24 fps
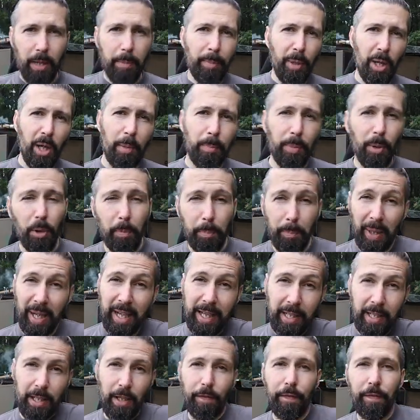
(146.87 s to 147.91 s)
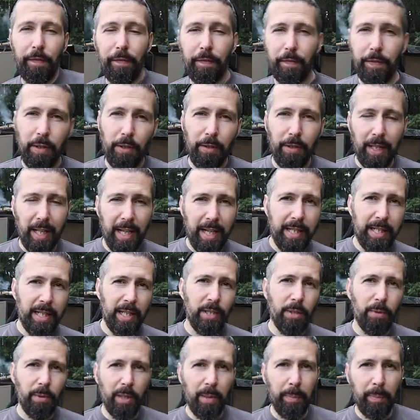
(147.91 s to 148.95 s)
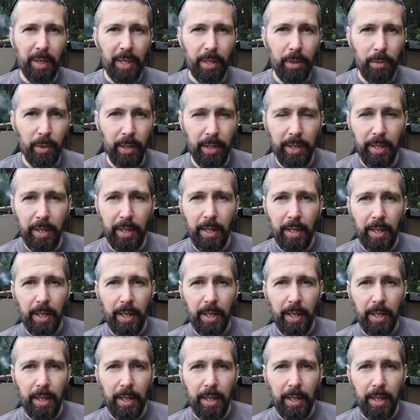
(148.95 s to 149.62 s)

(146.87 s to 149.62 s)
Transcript: purple, pink if you're a lady and you want a pink one.